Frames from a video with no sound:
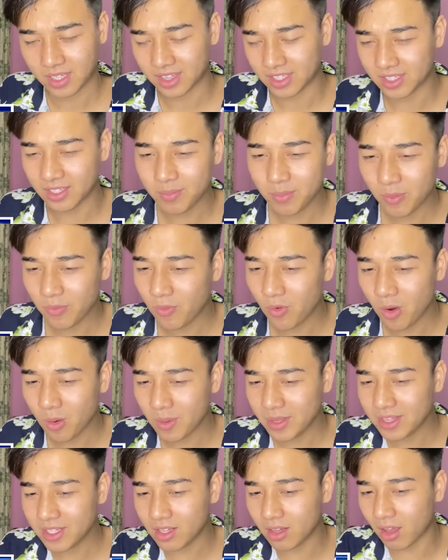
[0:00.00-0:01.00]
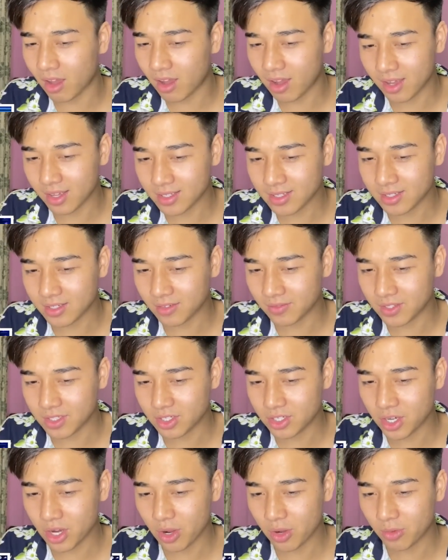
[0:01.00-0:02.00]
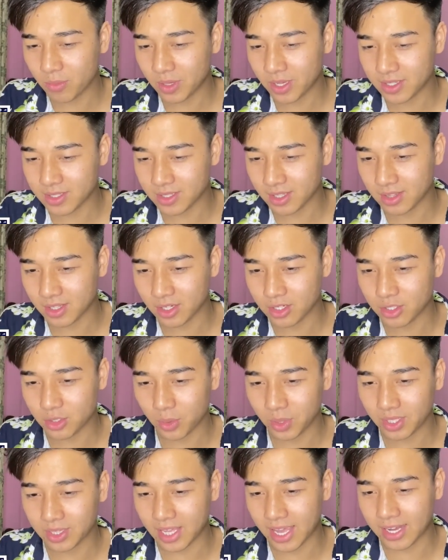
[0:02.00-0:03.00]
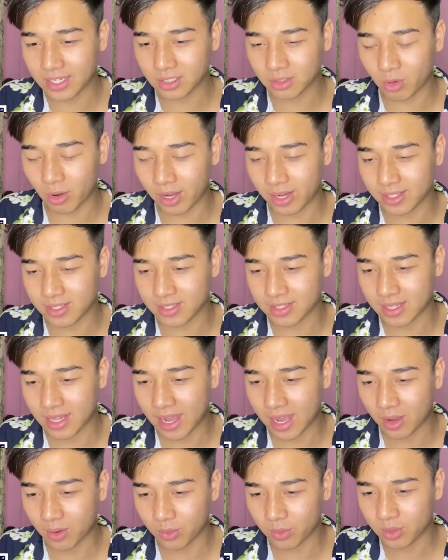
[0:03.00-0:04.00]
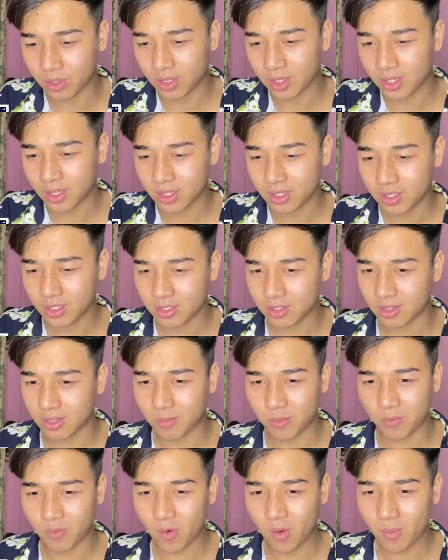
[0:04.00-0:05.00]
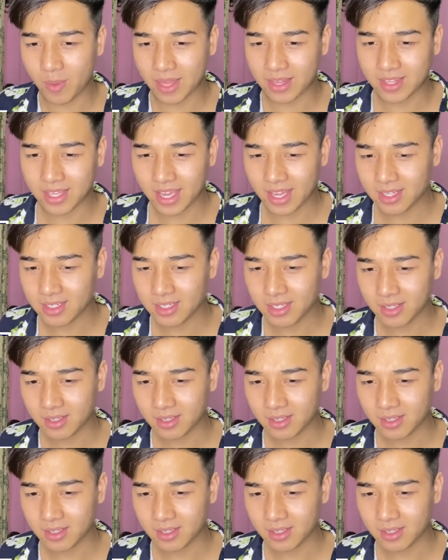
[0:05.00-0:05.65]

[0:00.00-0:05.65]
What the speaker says: they perform at the last of the show? Because they're showing the end credits now. So they perform at the end?